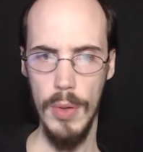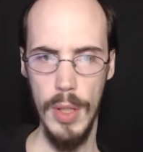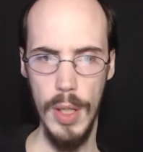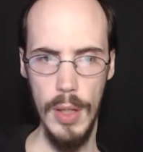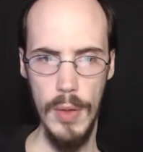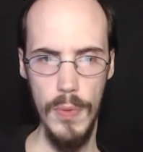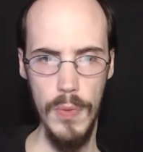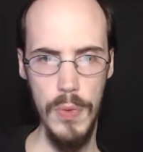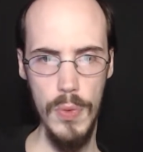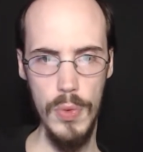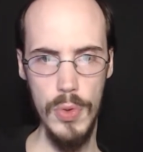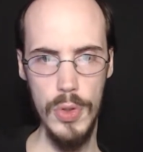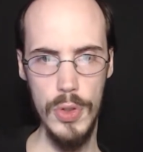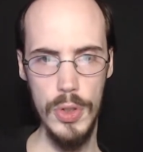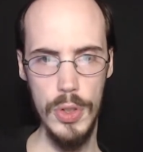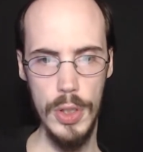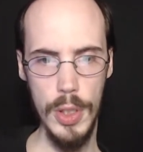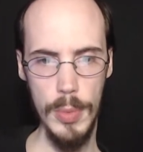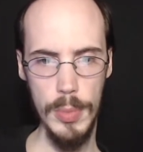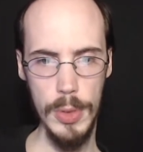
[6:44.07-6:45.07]
Okay, whoosh,
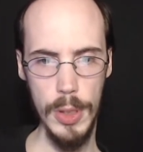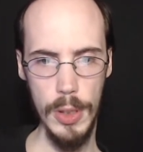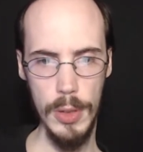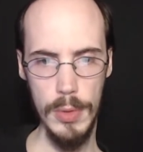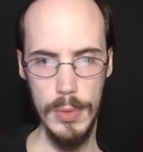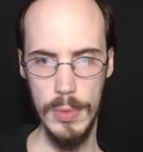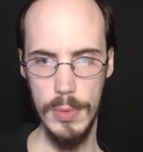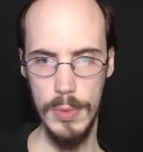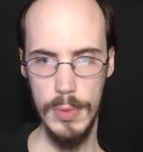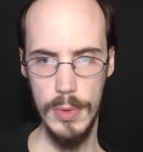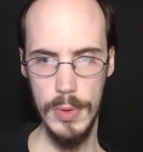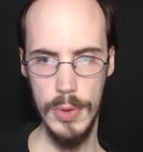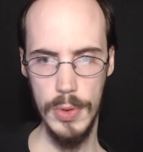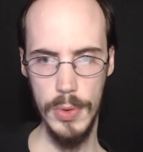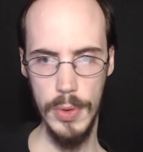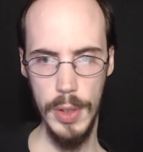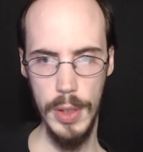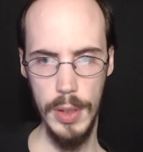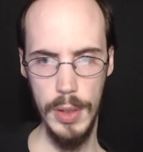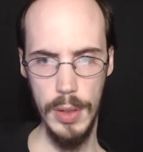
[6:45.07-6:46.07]
I'm on
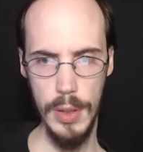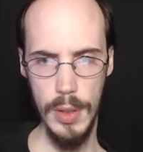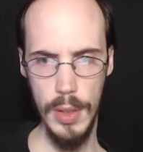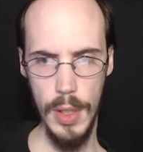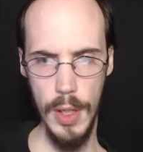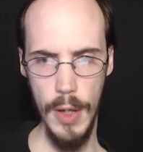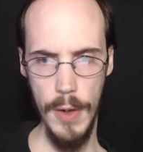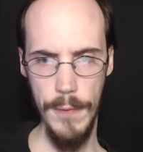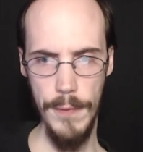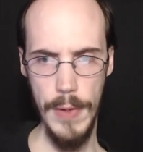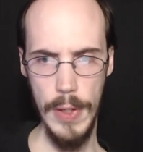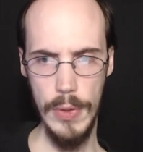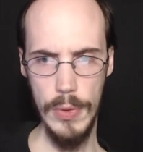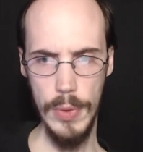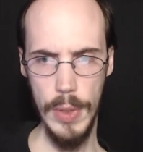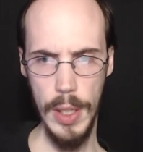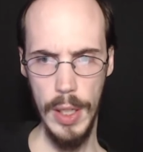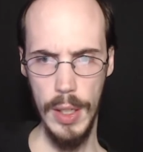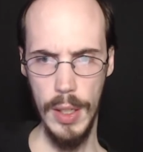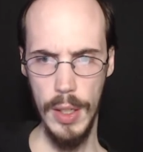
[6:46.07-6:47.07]
screen.
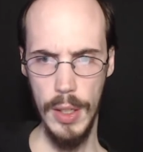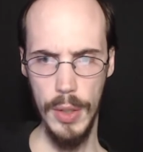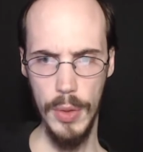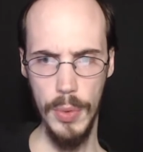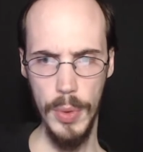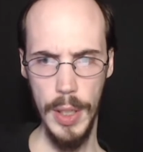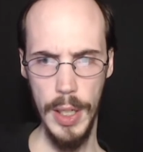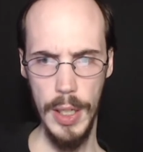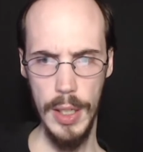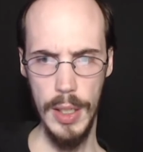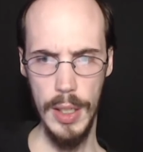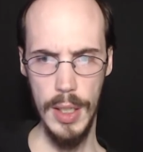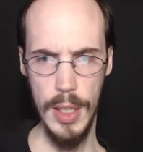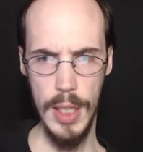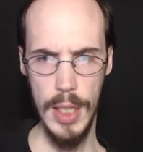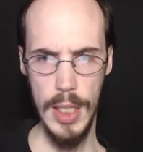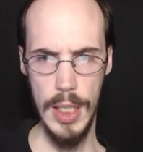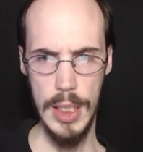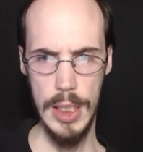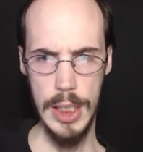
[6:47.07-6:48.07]
Victory, Creed,
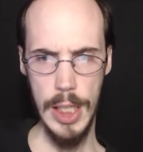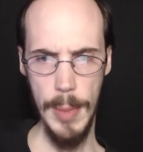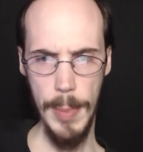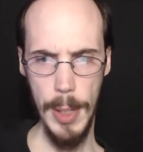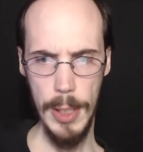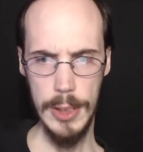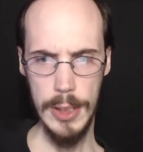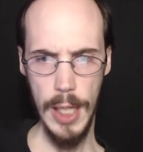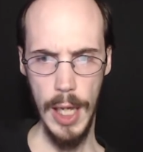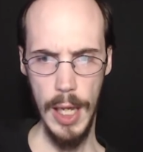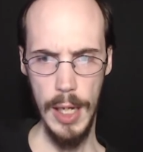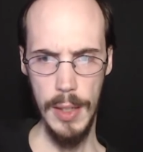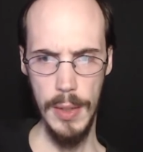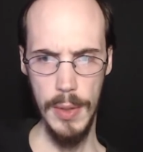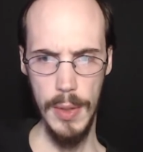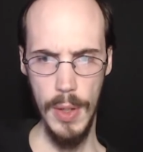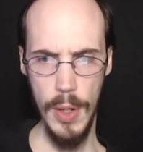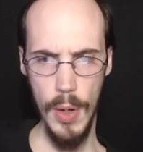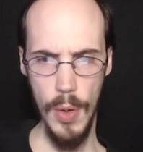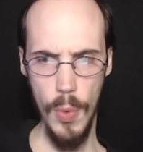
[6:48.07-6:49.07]
step outside.
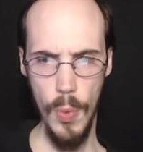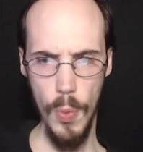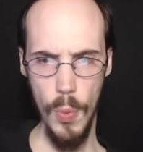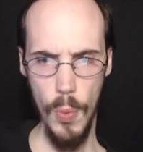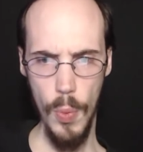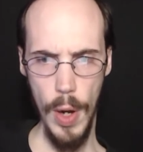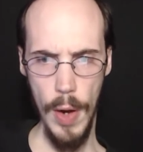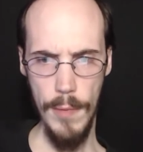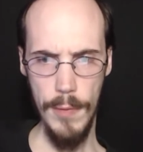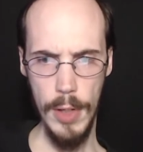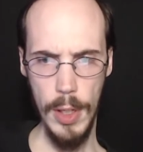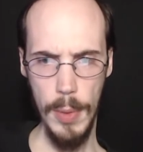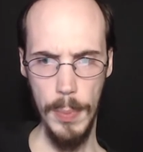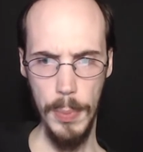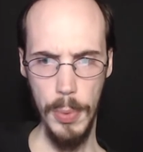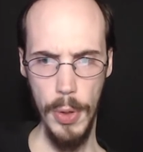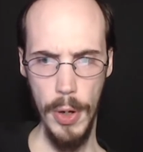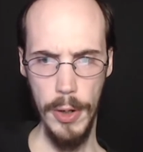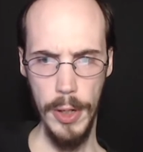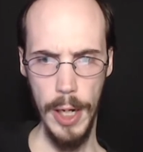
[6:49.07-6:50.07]
We're having a
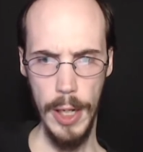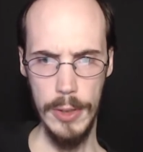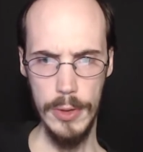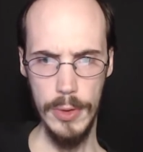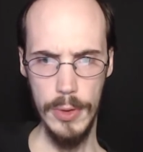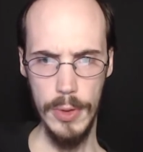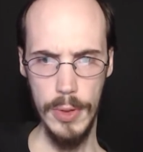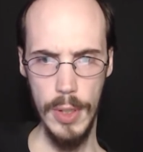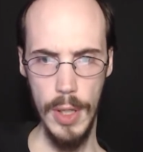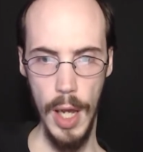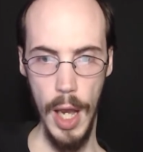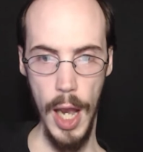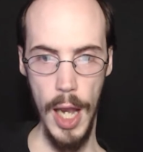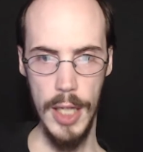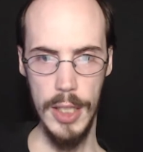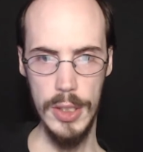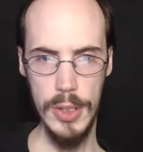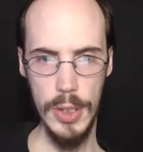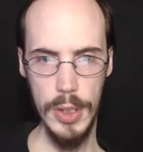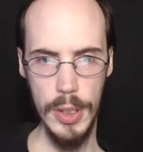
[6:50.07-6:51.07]
prayer cancel.
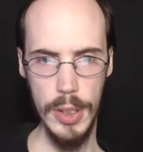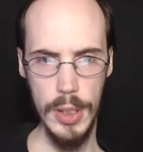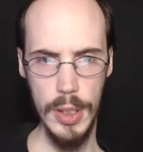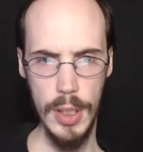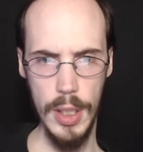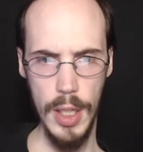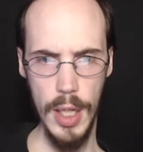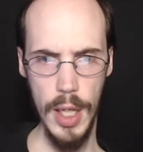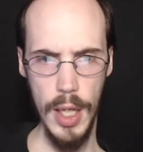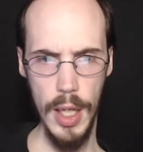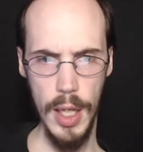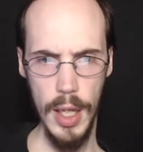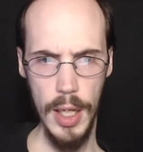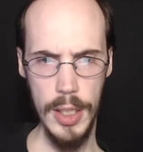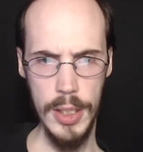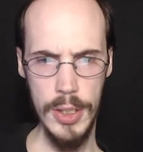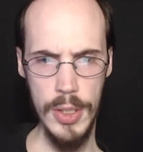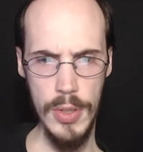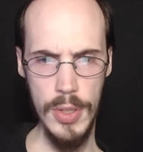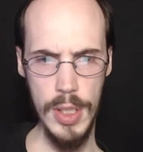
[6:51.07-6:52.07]
Aye, sir.
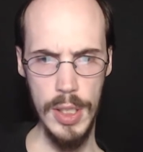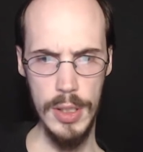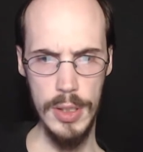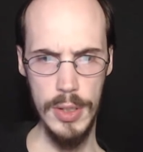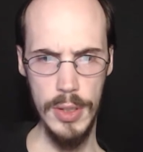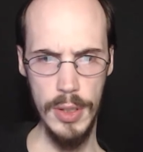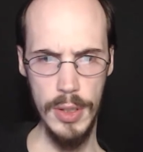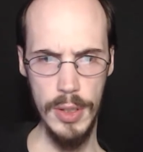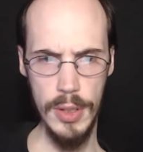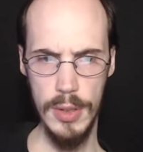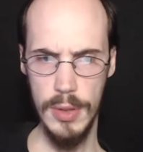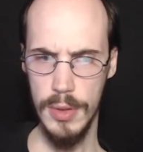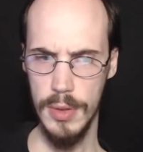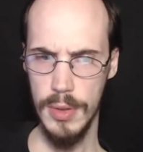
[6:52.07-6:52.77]
Excuse us, sir?